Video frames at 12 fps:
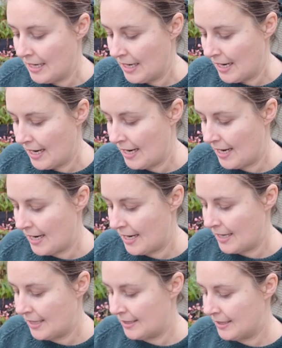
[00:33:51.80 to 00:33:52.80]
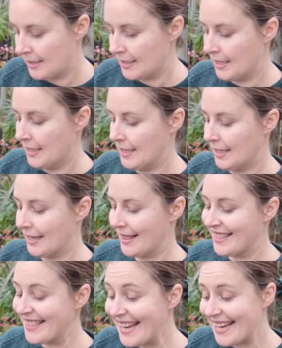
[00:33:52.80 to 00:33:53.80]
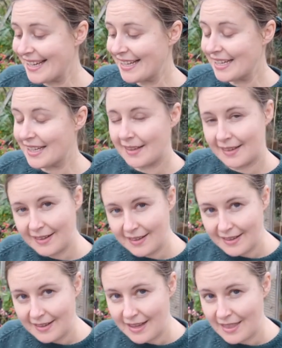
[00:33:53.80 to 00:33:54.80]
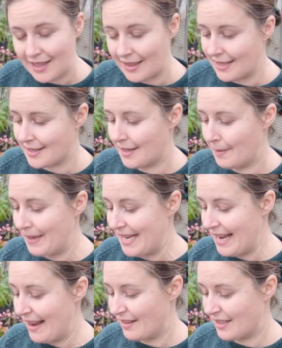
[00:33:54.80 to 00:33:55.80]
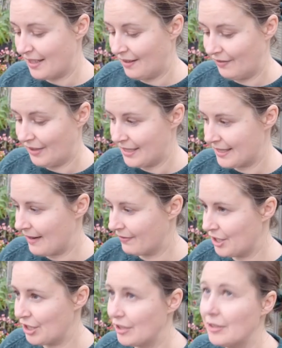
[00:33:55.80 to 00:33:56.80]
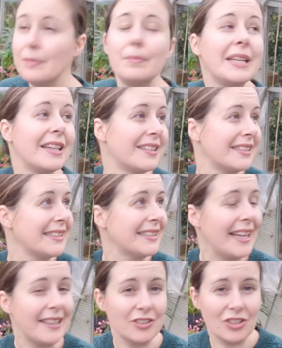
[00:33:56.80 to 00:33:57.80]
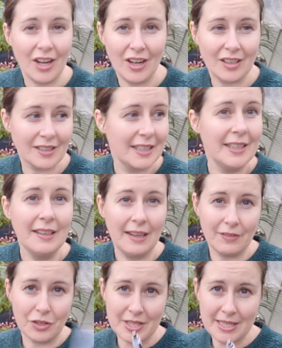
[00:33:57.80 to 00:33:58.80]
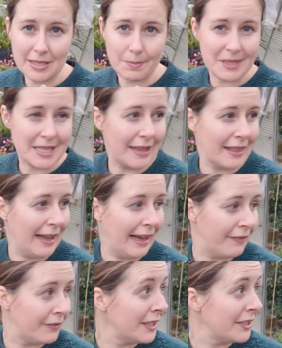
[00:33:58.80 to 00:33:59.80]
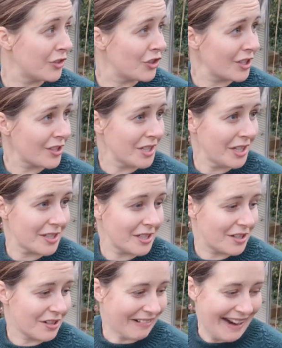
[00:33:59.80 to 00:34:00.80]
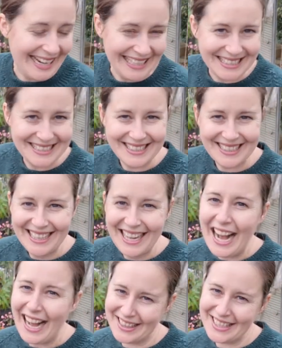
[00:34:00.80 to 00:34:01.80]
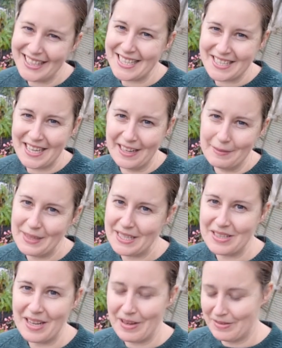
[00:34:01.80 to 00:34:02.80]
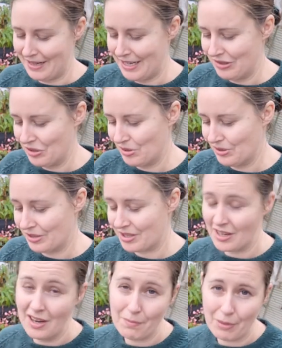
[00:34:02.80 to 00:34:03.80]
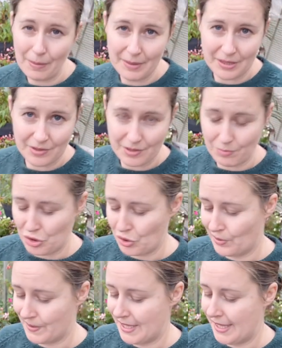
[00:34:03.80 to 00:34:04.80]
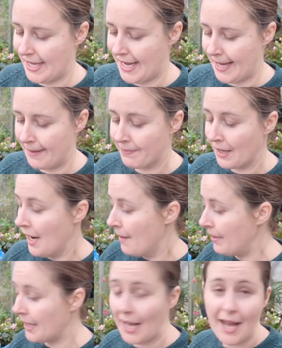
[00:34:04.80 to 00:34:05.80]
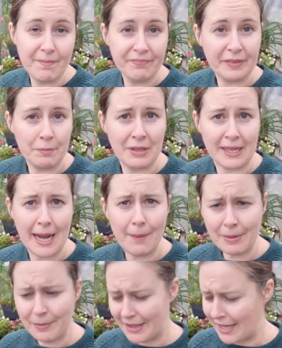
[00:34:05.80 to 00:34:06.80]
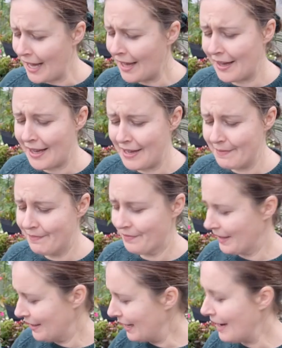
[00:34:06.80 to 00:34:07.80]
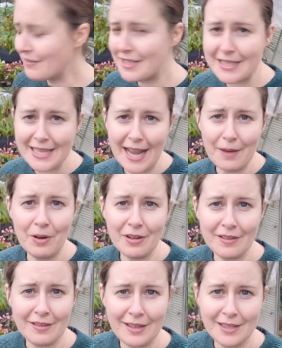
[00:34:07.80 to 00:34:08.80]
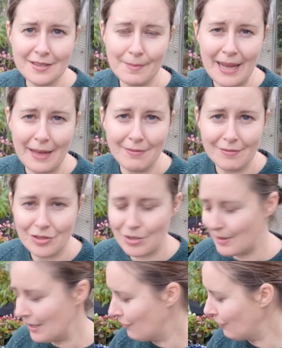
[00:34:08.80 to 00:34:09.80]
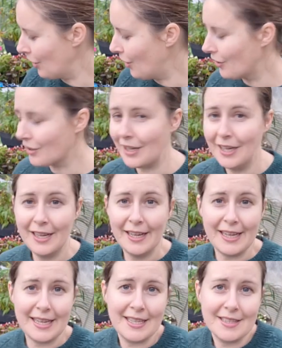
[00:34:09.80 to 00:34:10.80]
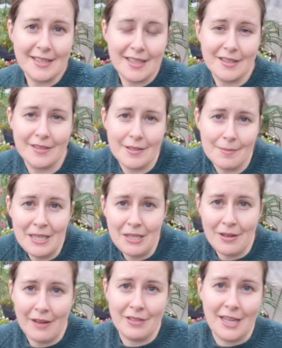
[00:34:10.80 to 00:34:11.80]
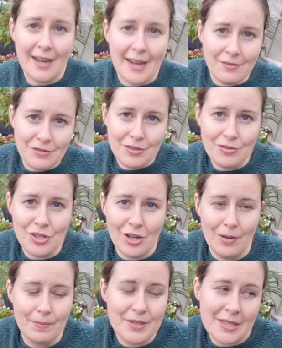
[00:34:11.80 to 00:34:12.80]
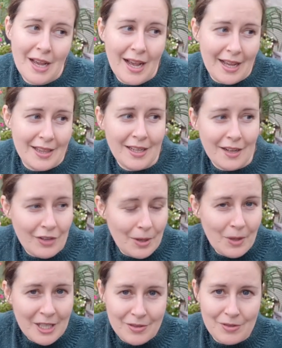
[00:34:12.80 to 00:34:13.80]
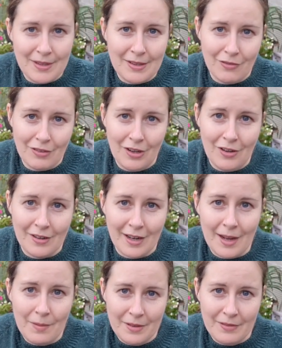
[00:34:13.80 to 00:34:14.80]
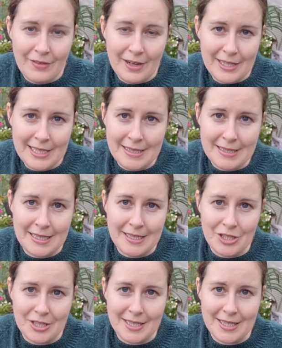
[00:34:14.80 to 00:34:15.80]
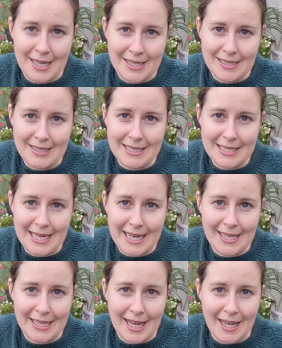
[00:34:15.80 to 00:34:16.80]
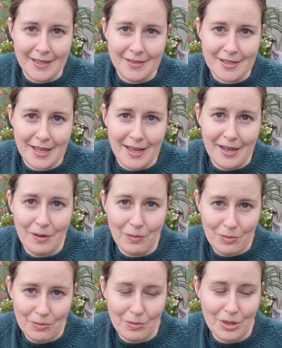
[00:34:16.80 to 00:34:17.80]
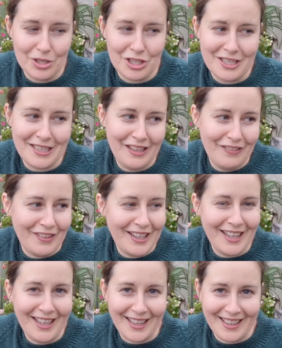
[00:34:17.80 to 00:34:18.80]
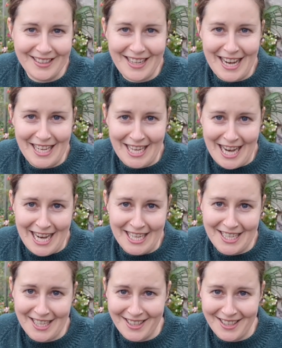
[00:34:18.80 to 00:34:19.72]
And I think that's going to be it for this afternoon because it's getting dark. I've got 6% left. It's just started to rain. I think telling me to go indoors, probably do some chores in there. But I'm pretty happy with that. I have to say, one of the things about doing a vlog is it does mean you have to get out and do jobs. I think if I weren't doing the vlog, I would have very easily just stayed in today and watched TV and ate cake.